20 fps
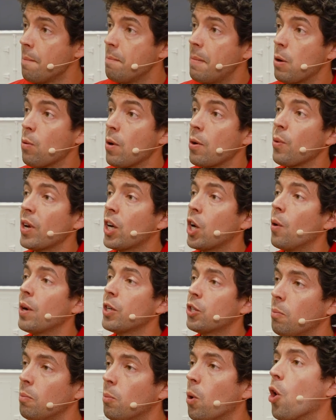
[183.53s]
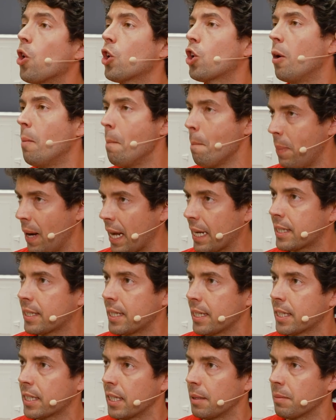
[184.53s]
But when we go more complex
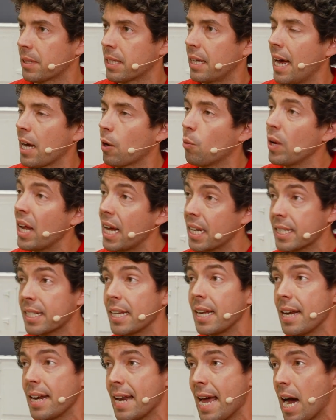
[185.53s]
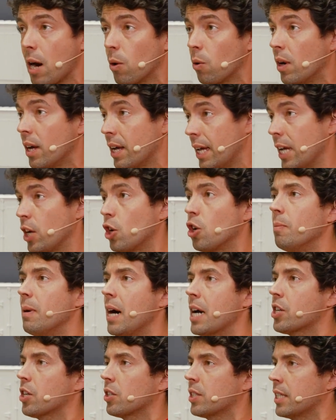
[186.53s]
systems, like we are seeing now in
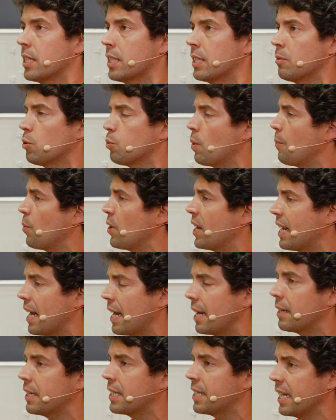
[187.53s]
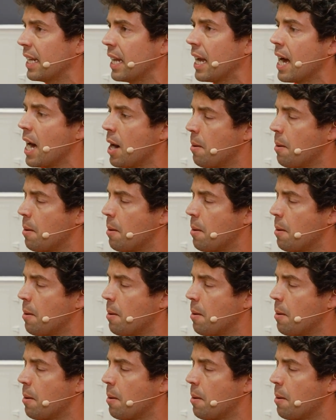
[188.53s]
commercial systems, when we can see